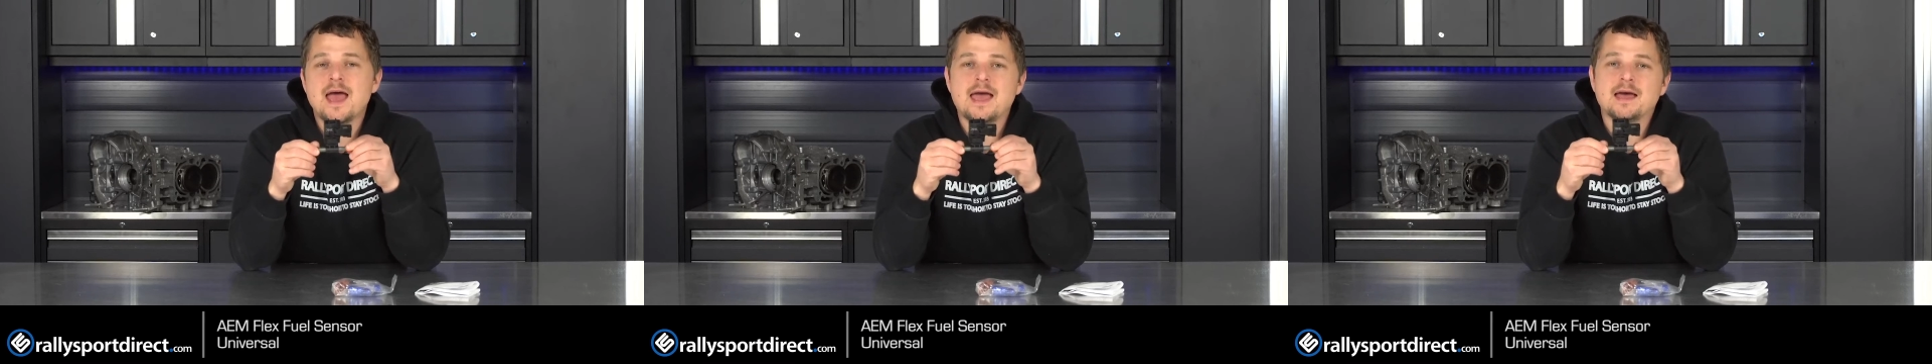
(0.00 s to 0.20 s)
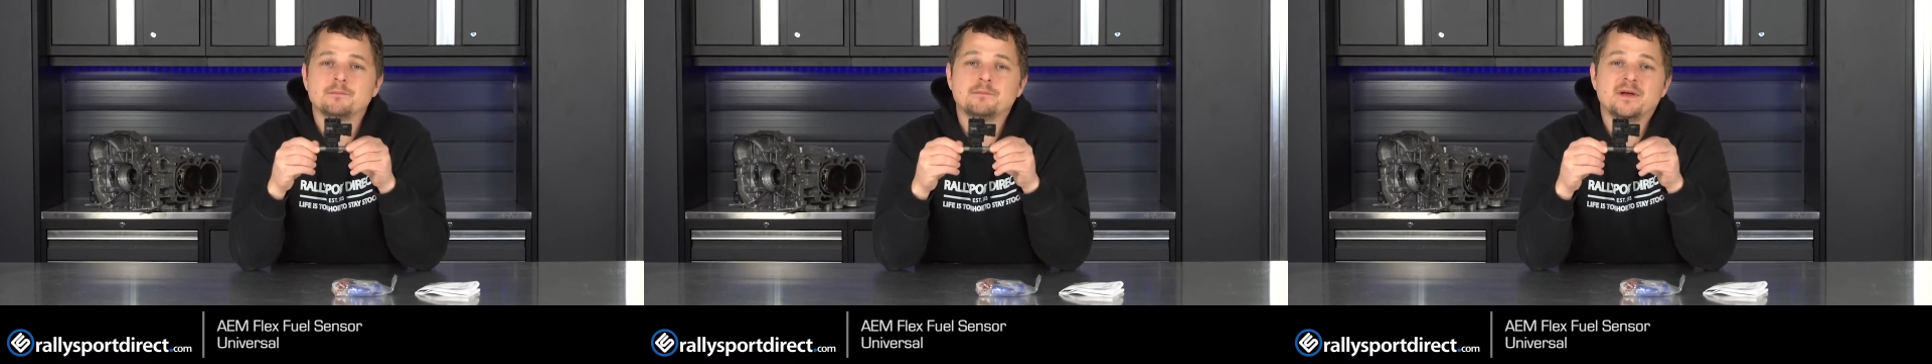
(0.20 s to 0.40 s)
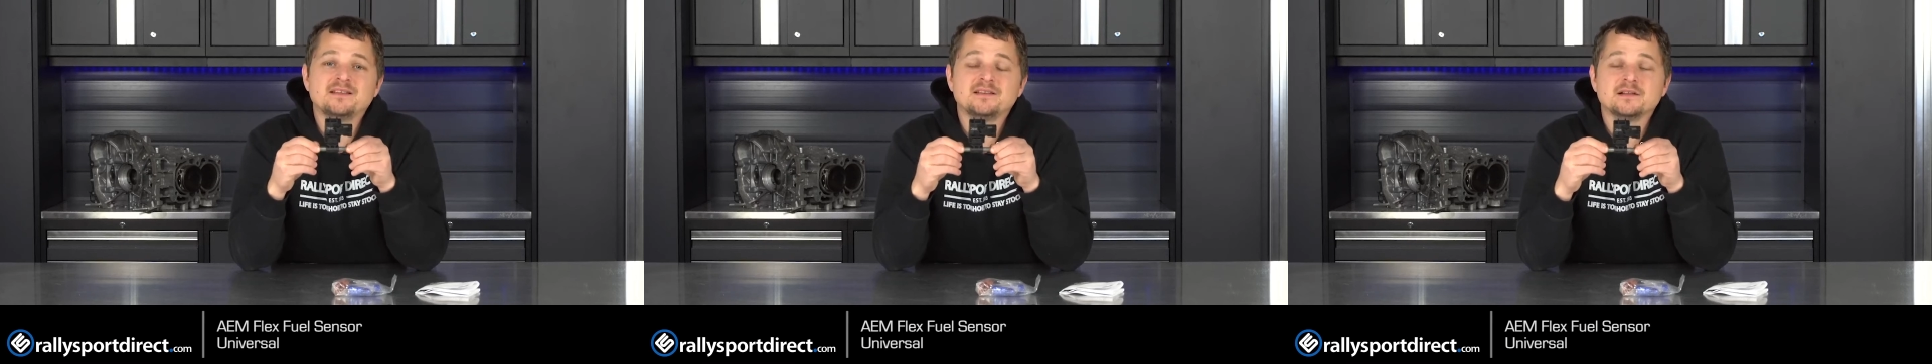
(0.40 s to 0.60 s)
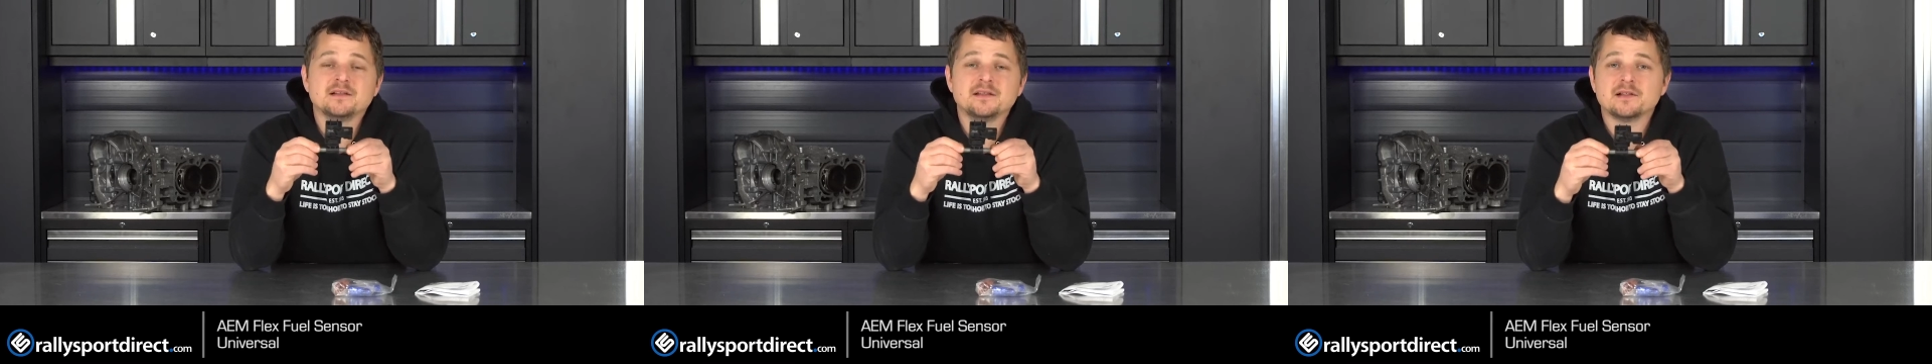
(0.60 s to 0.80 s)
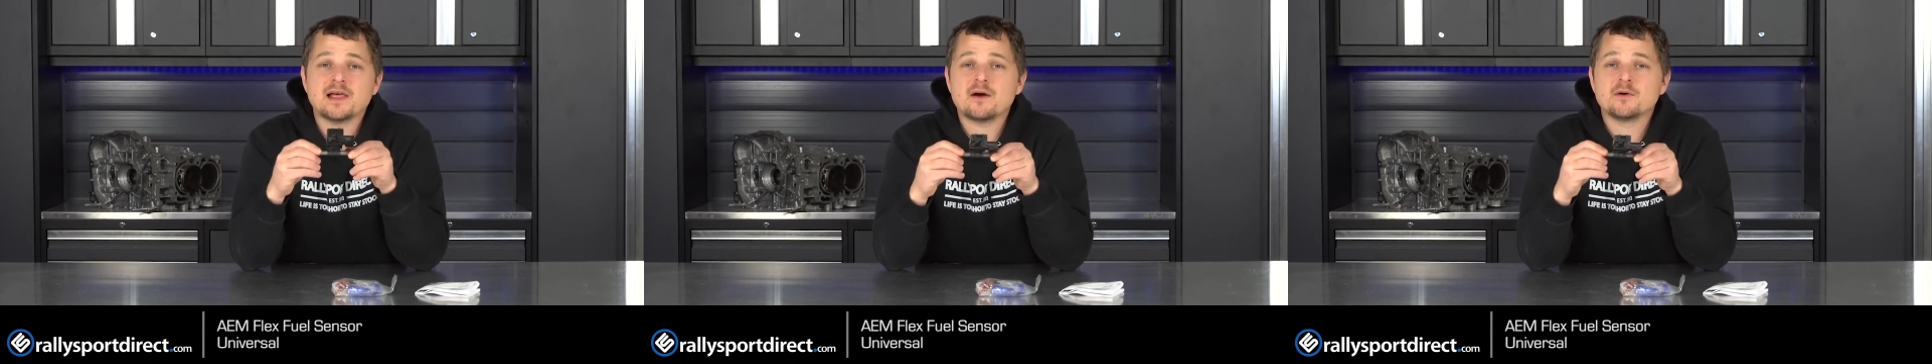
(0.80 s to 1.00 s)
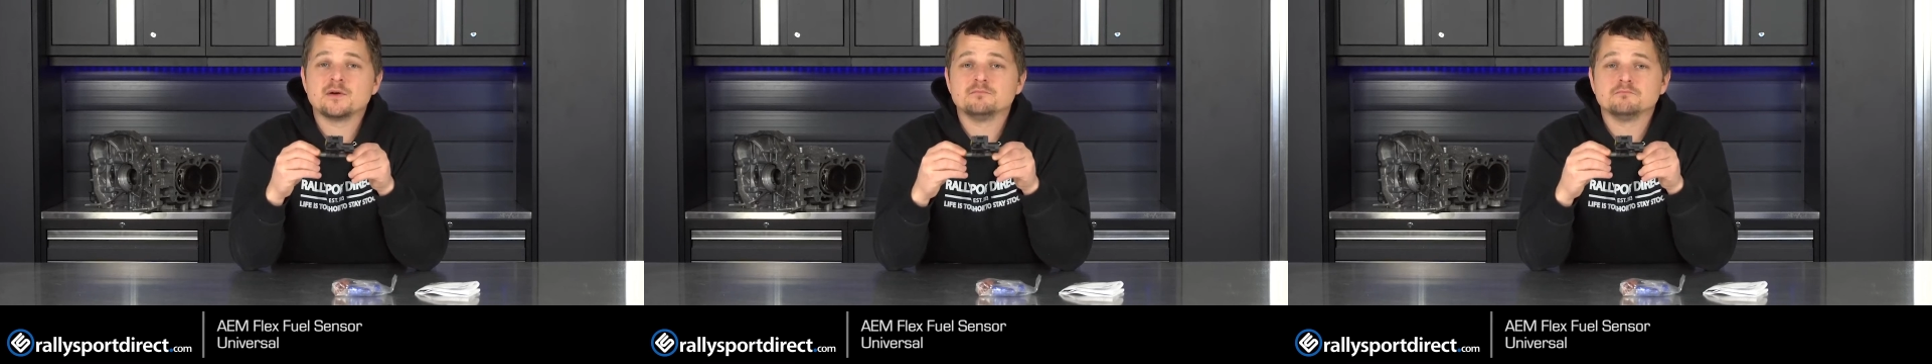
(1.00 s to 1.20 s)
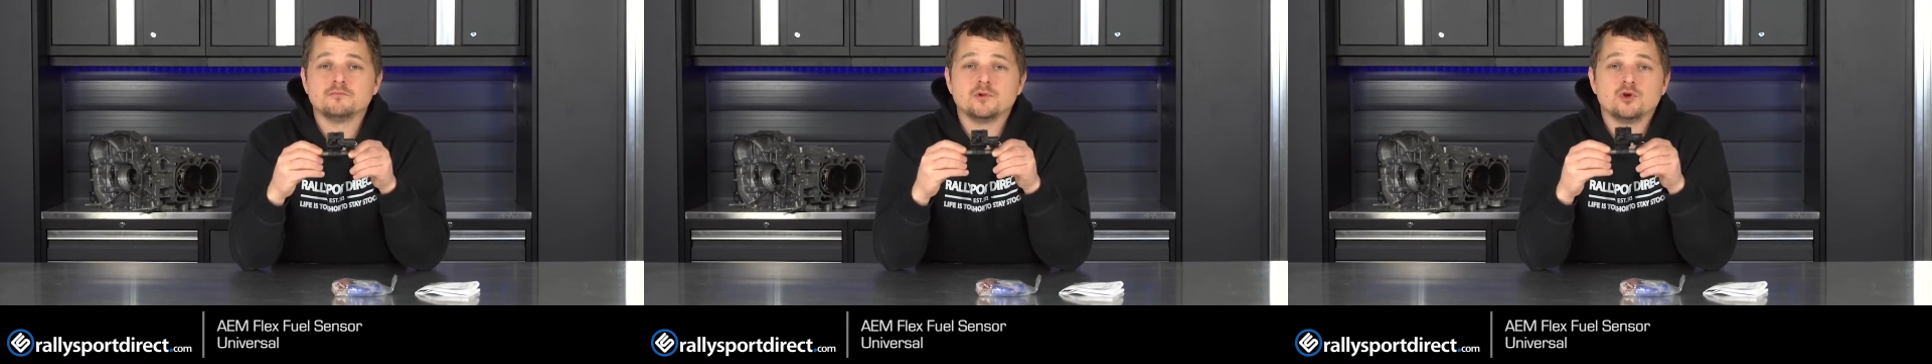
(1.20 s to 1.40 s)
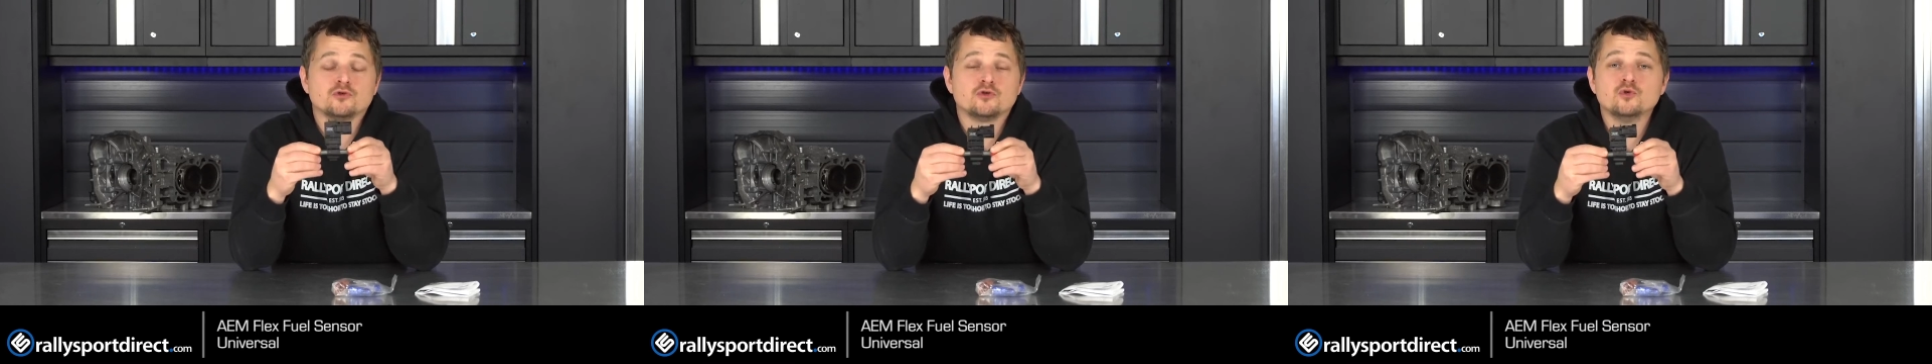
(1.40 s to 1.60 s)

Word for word: and basically allowing your